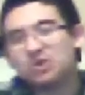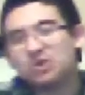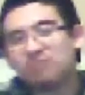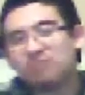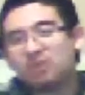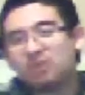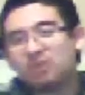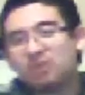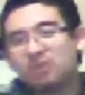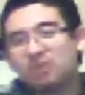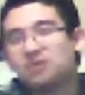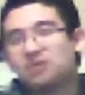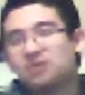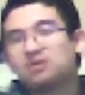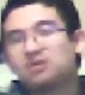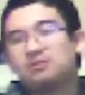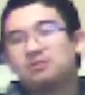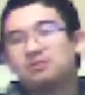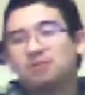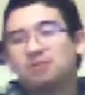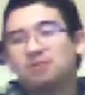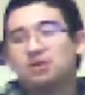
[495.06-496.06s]
on Pokemon
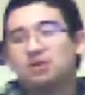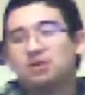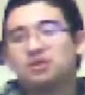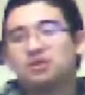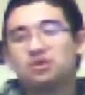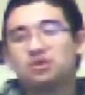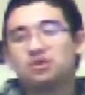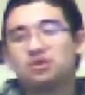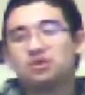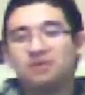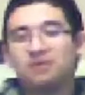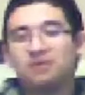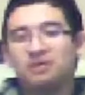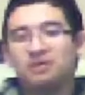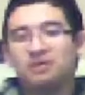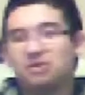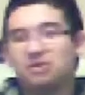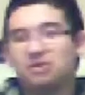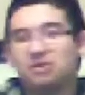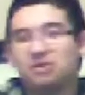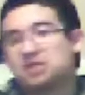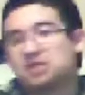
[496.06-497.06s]
Pokken Tournament
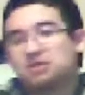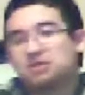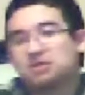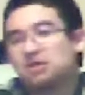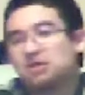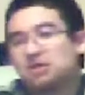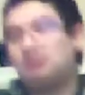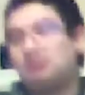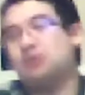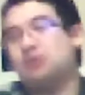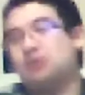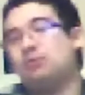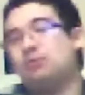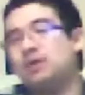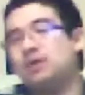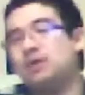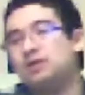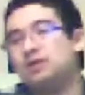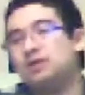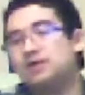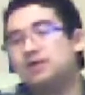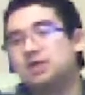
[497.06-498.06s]
because that's going to come on the Wii
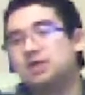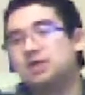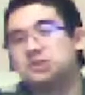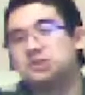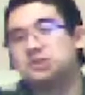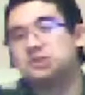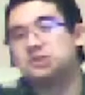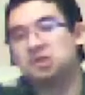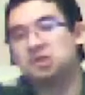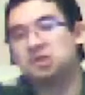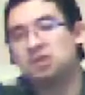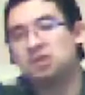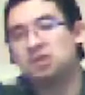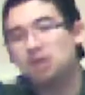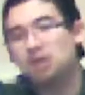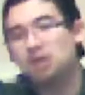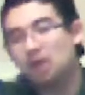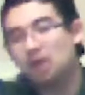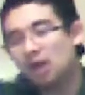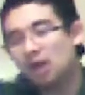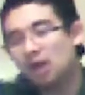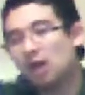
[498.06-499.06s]
U next year.
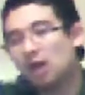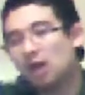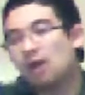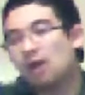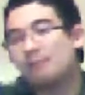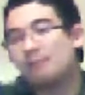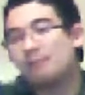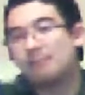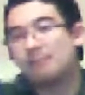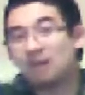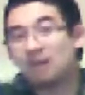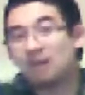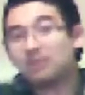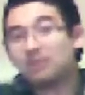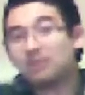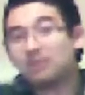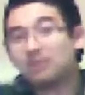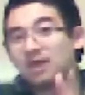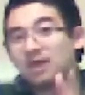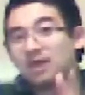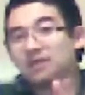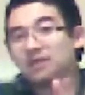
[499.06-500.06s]
Um, I'm gonna
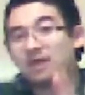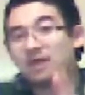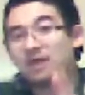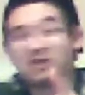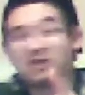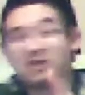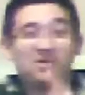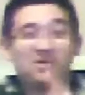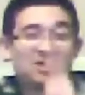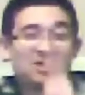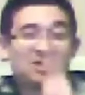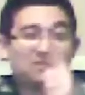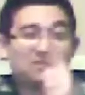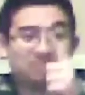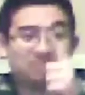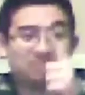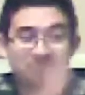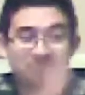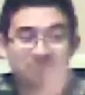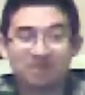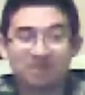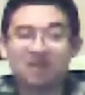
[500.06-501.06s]
get that, and you can
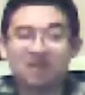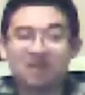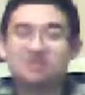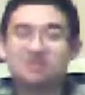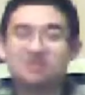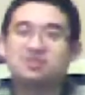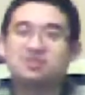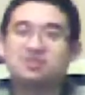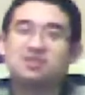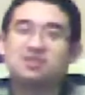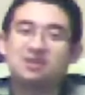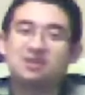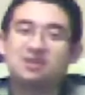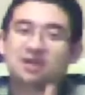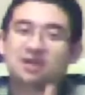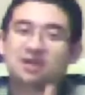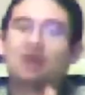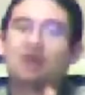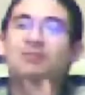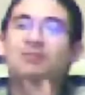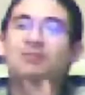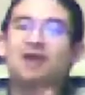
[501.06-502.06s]
bet that
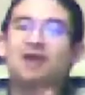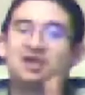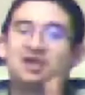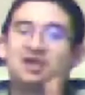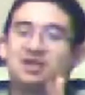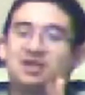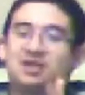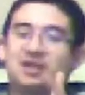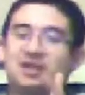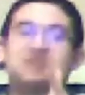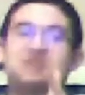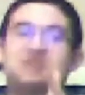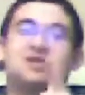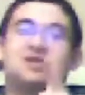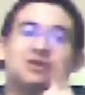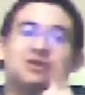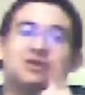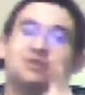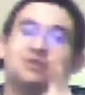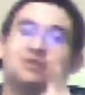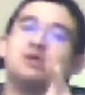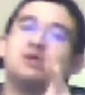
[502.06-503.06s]
I'll be adding that to the
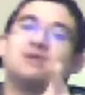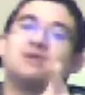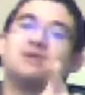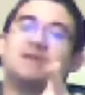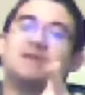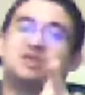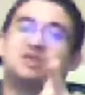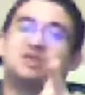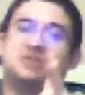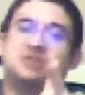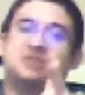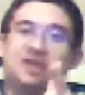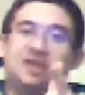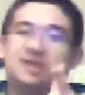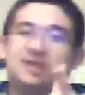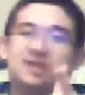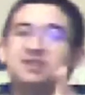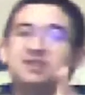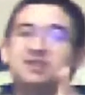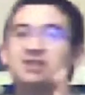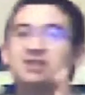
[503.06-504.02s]
online matches list.